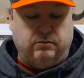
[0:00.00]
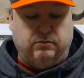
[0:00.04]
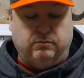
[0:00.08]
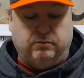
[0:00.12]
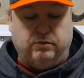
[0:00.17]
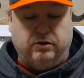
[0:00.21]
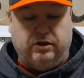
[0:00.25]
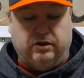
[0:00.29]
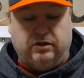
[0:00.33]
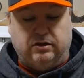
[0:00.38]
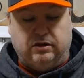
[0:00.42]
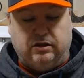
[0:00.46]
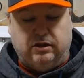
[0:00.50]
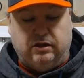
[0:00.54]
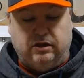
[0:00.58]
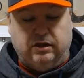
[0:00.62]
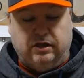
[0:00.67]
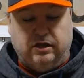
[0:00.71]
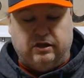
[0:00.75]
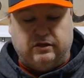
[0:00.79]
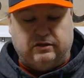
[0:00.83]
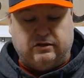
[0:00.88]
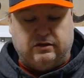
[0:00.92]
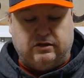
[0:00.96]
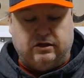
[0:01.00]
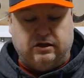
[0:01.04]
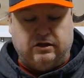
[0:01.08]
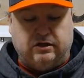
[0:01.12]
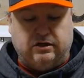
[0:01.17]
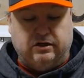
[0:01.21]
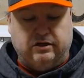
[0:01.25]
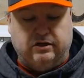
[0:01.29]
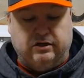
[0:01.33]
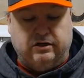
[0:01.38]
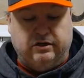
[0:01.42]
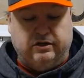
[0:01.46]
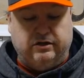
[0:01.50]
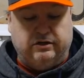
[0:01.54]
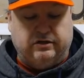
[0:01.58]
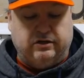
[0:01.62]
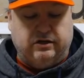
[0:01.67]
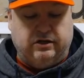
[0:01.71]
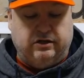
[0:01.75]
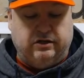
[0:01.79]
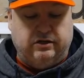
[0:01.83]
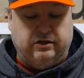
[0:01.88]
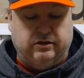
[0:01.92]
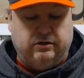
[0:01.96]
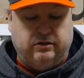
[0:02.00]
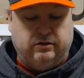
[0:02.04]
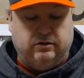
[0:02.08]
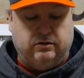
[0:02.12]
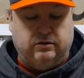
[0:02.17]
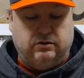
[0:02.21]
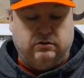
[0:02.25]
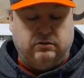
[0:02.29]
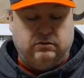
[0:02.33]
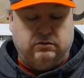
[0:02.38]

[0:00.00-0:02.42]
But the sticker is a little